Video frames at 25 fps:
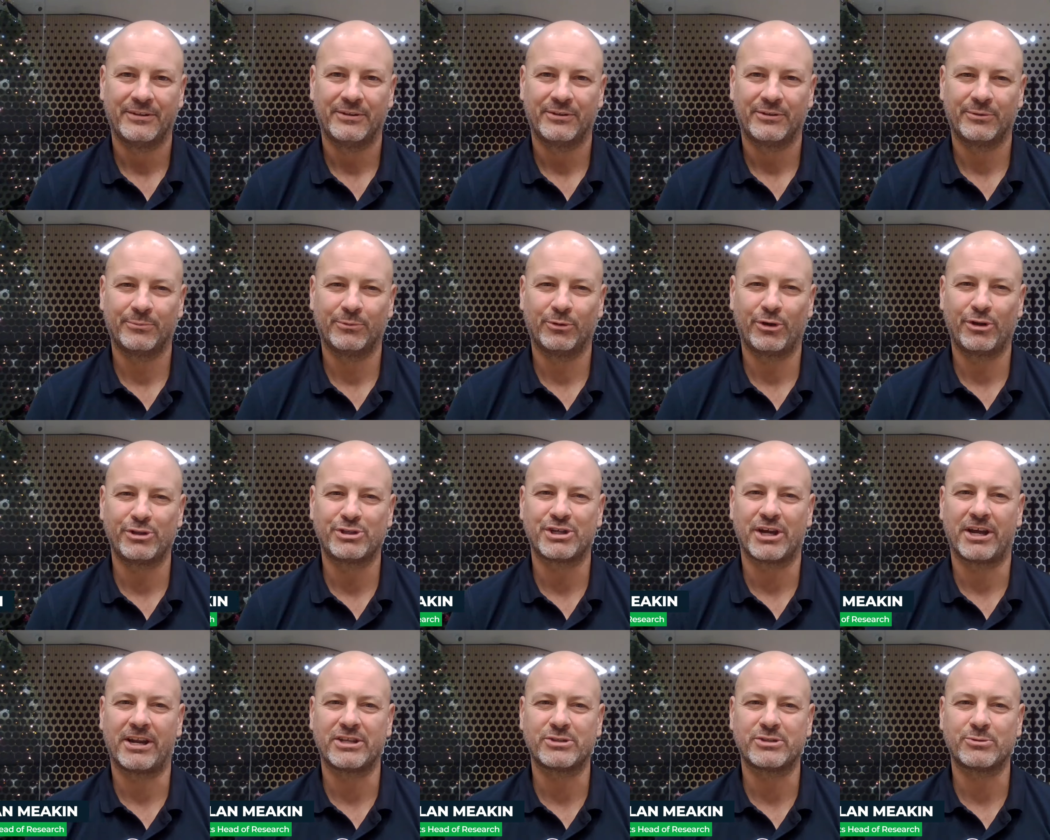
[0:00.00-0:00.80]
Good morning,
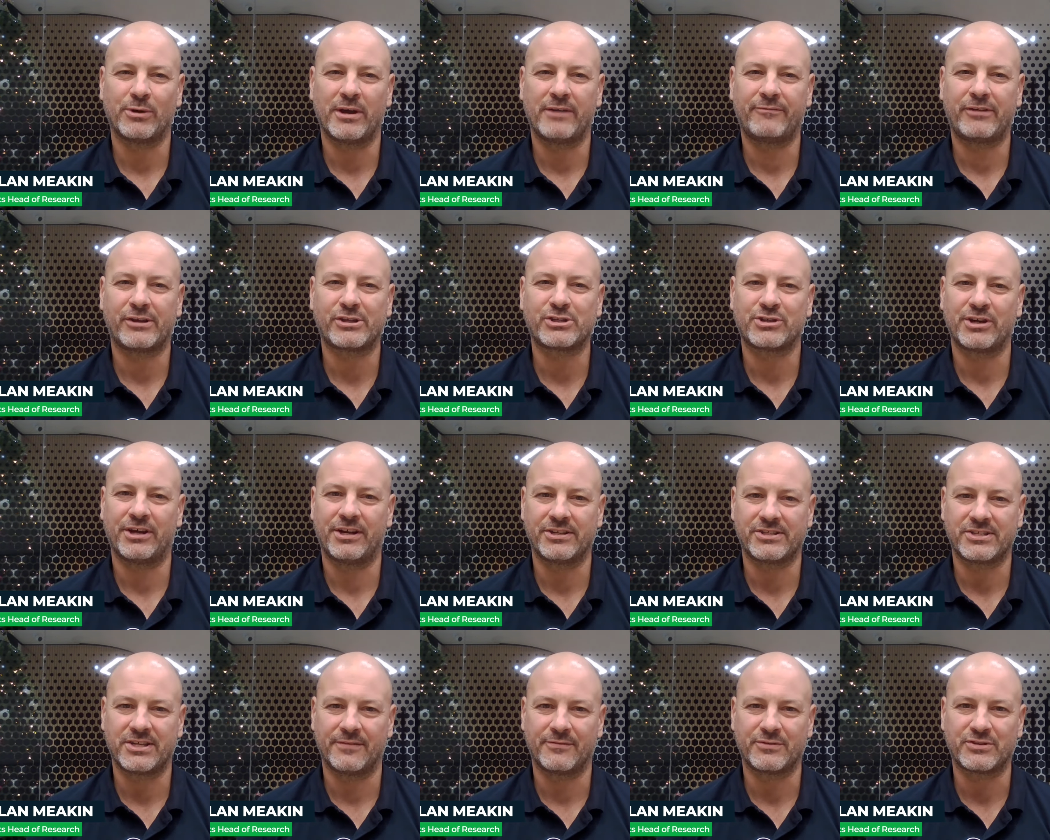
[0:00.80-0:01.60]
traders. Well, FX
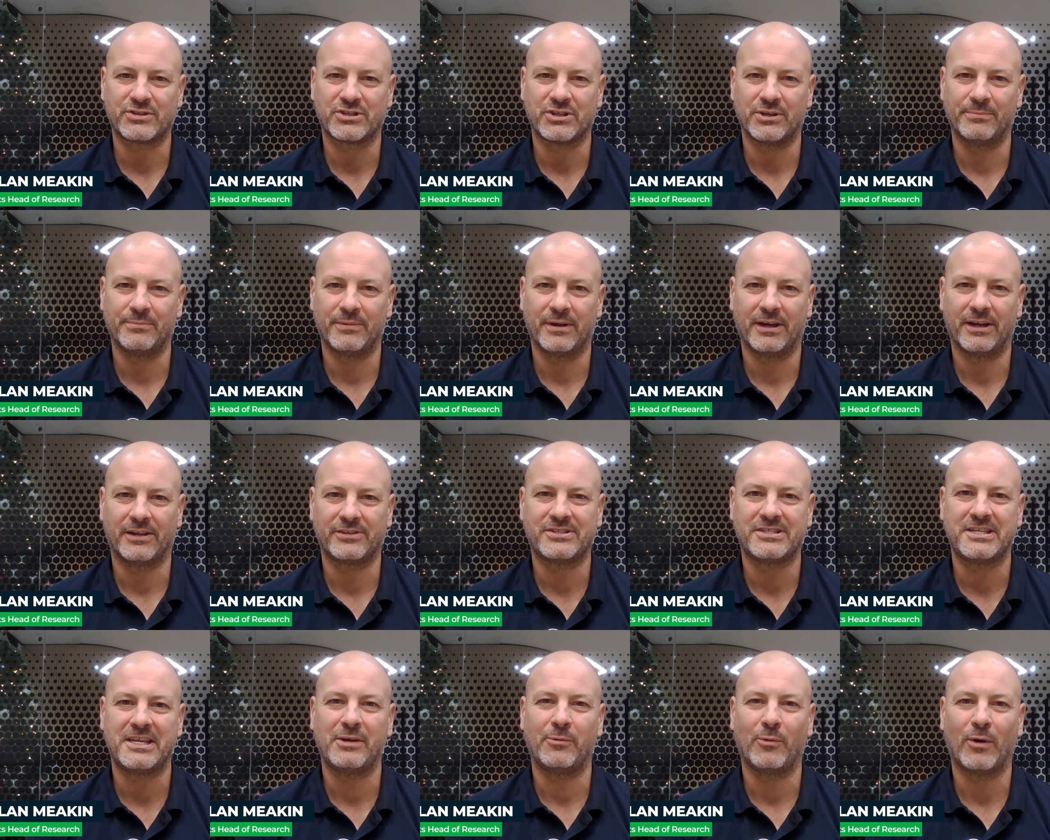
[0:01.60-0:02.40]
traders have some
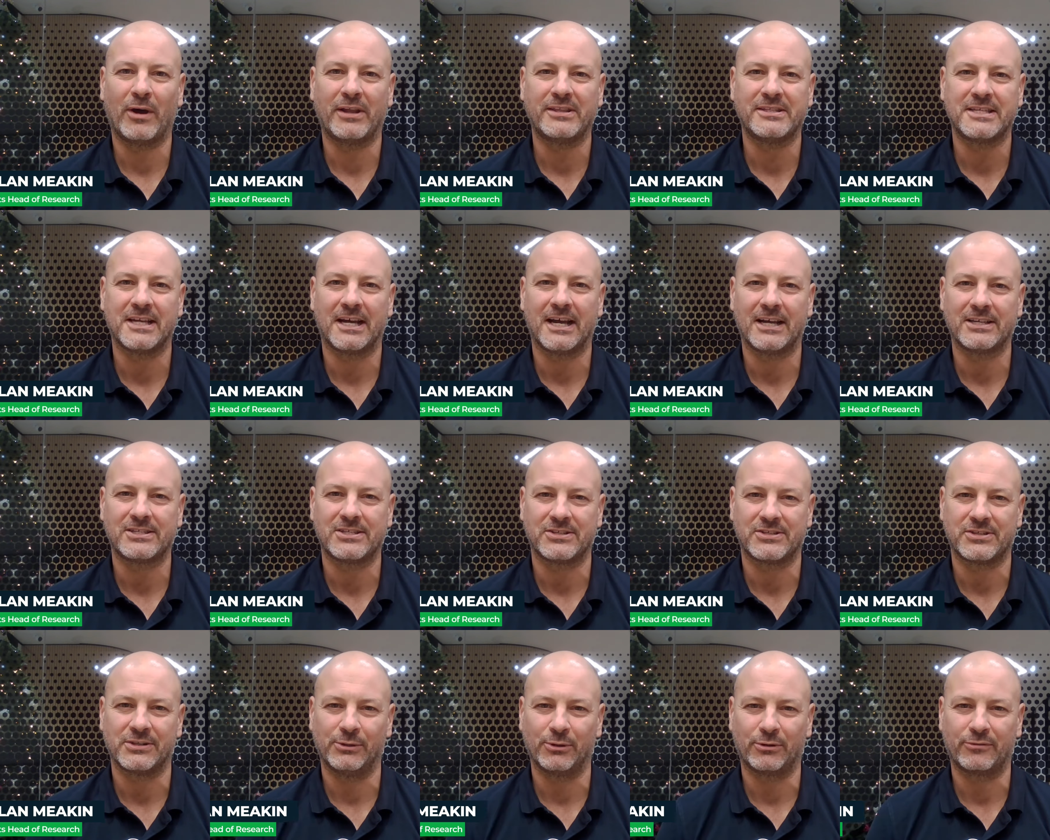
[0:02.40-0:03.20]
tier one data
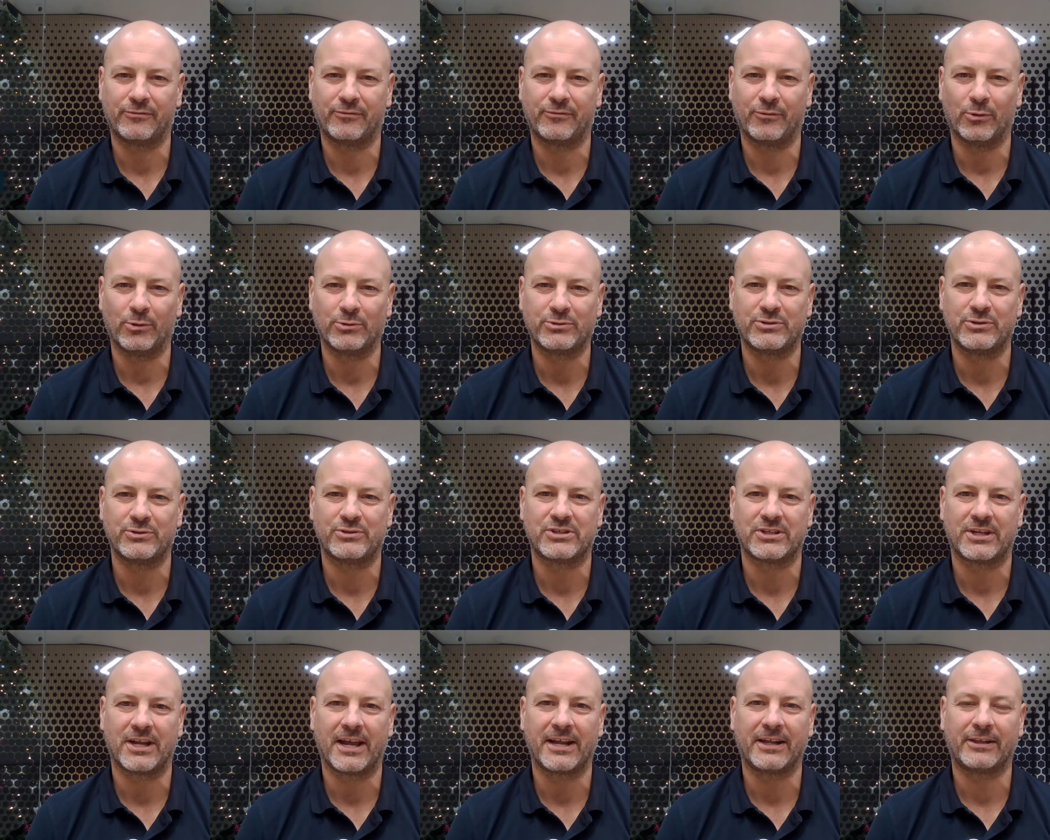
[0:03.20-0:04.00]
to look forward to
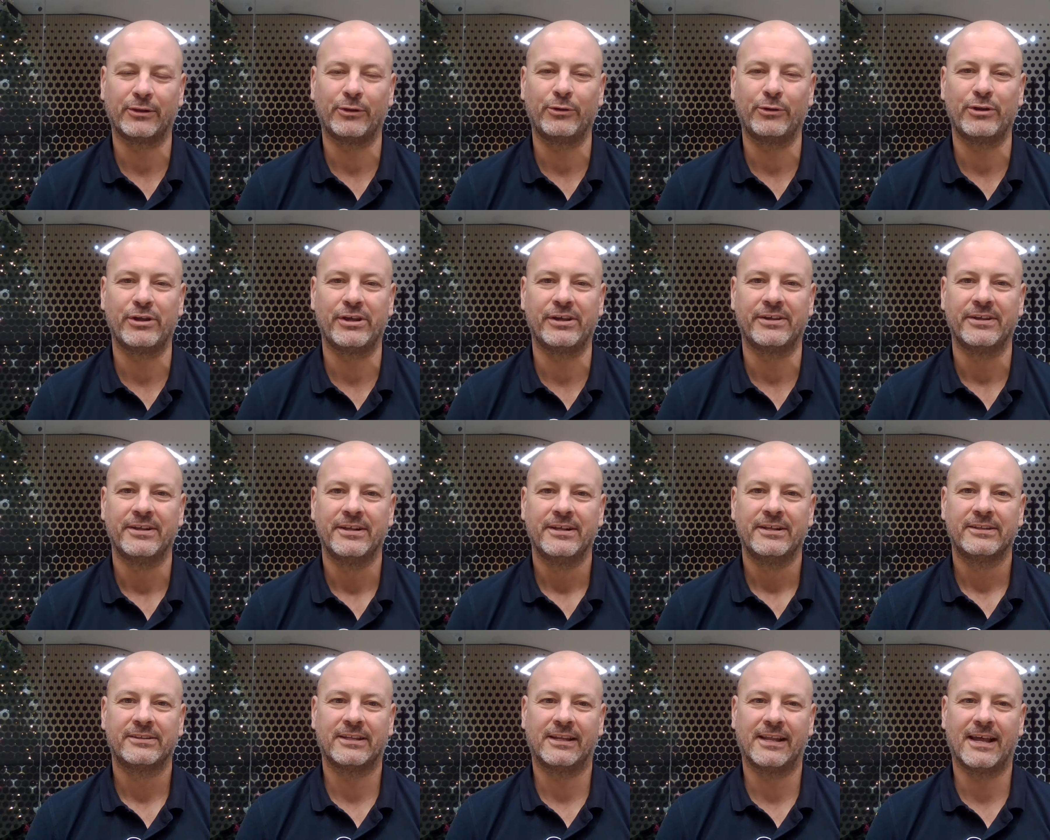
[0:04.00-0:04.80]
today, including
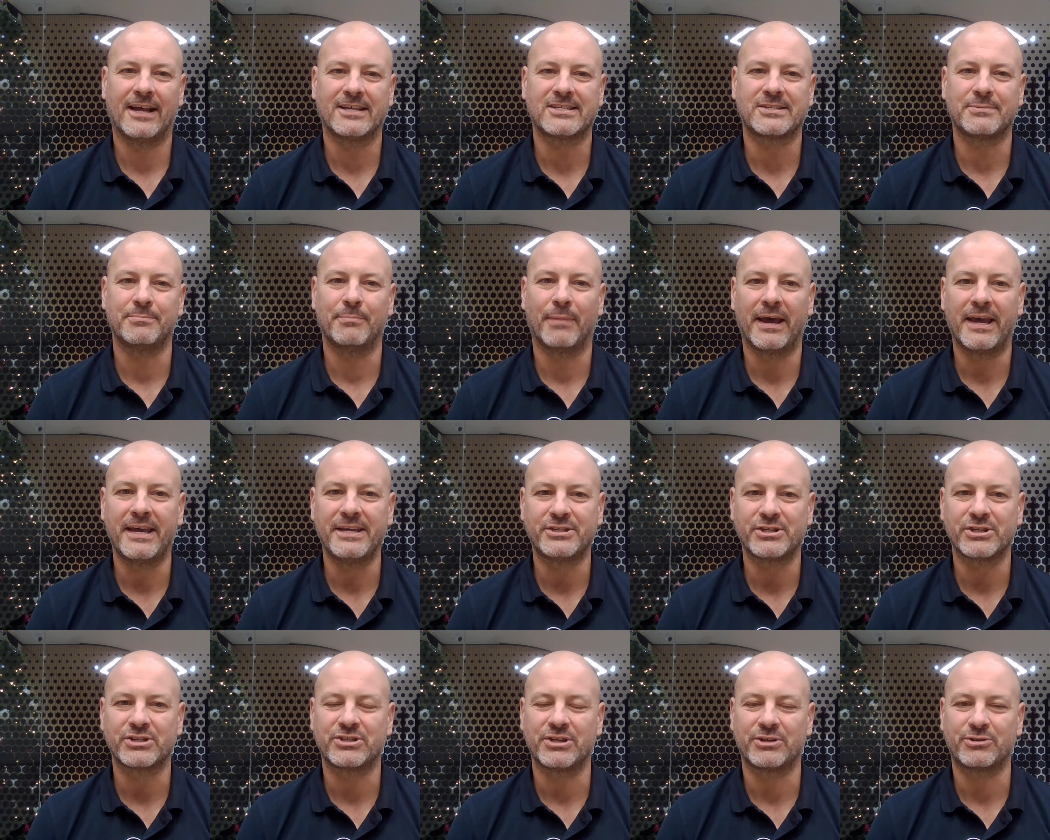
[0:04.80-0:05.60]
the last
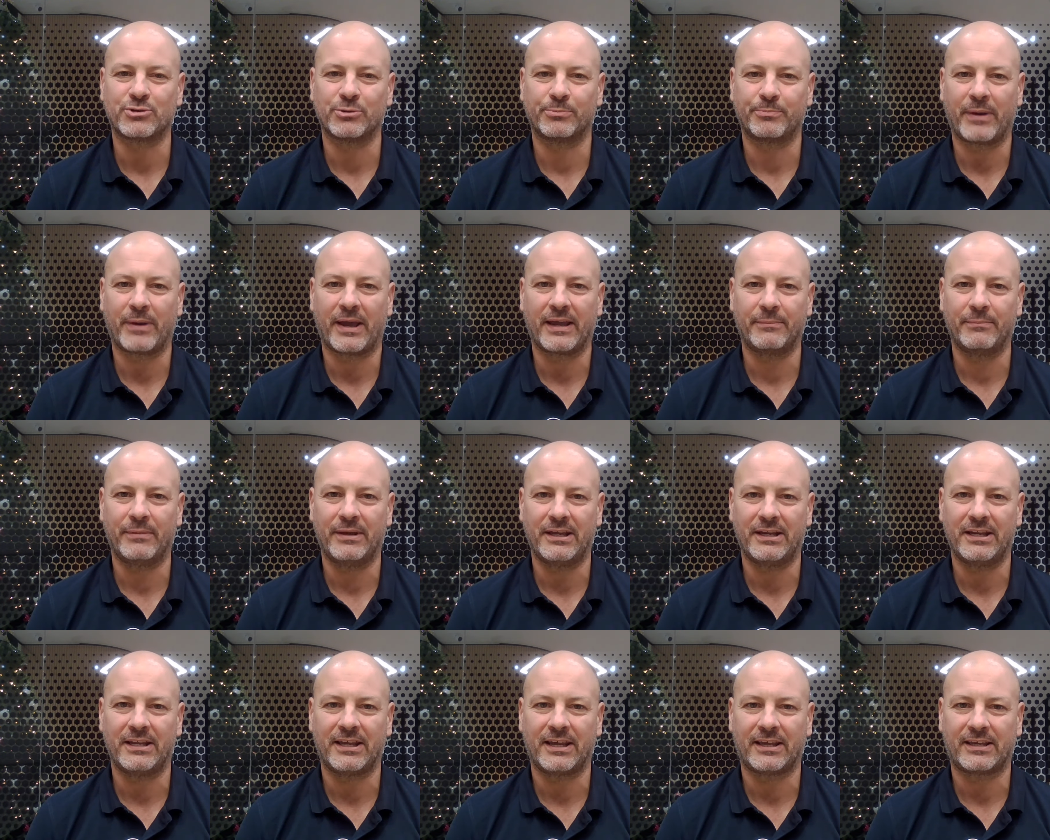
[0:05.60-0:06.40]
major central bank
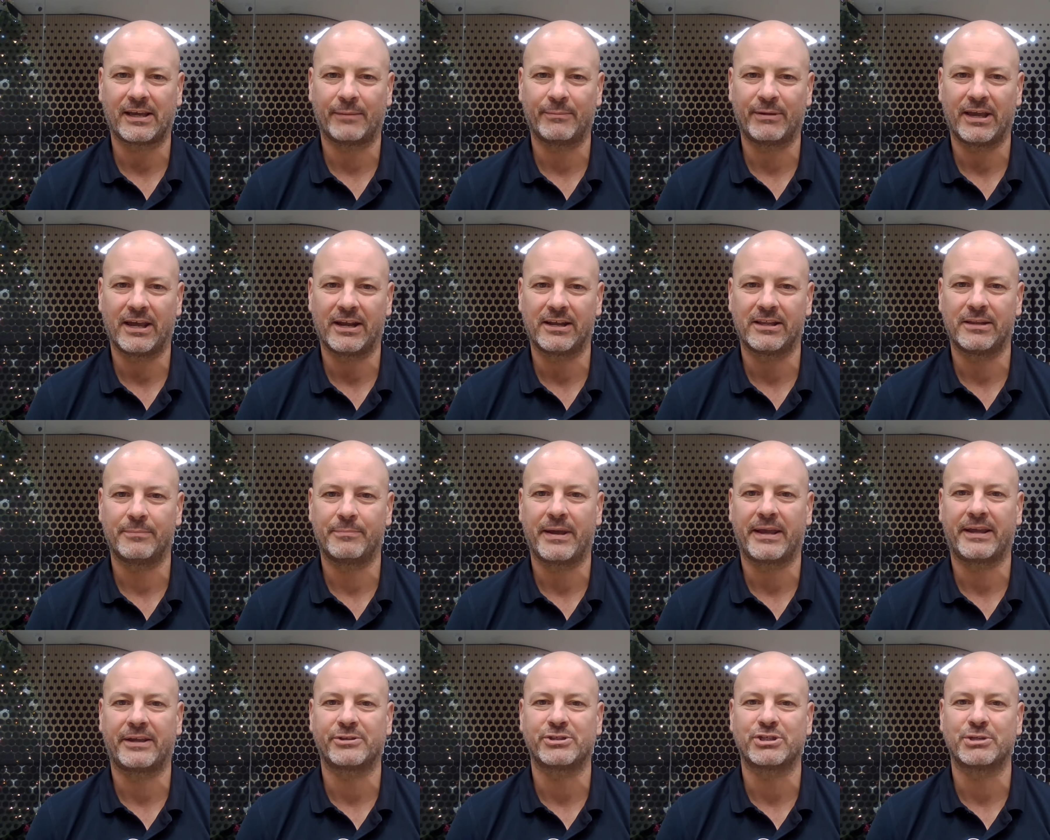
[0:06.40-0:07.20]
meeting coming out of the
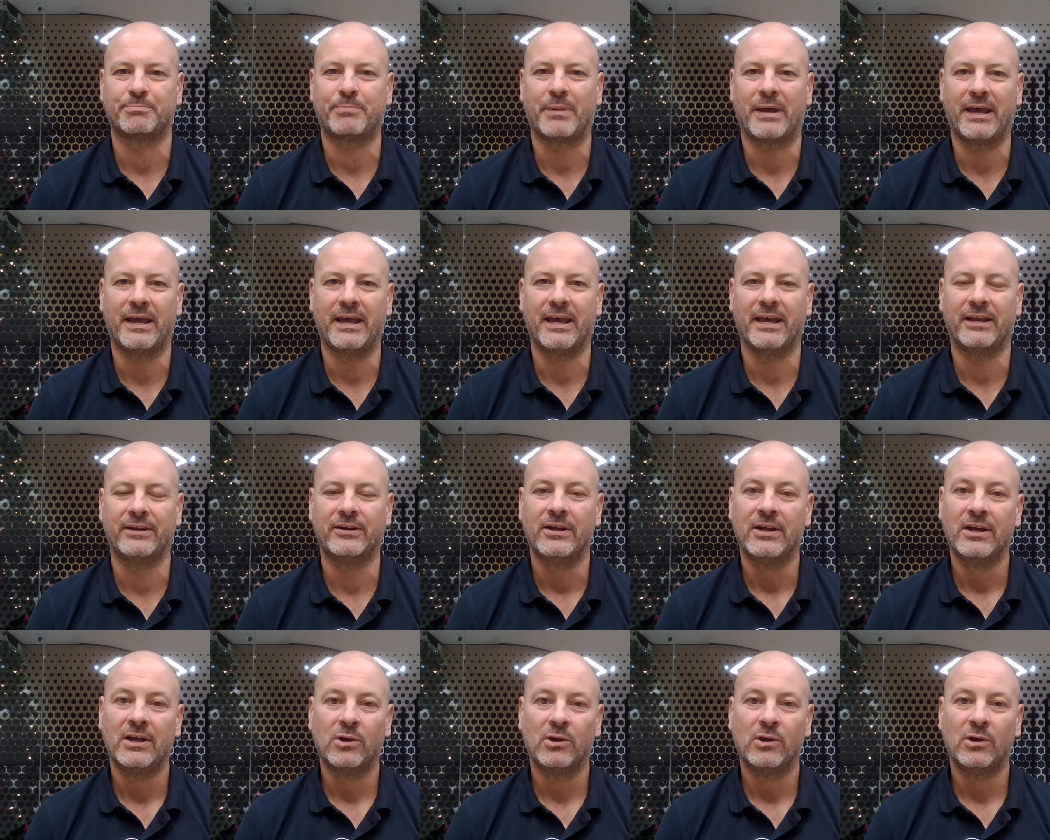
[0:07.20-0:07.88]
Bank of Japan,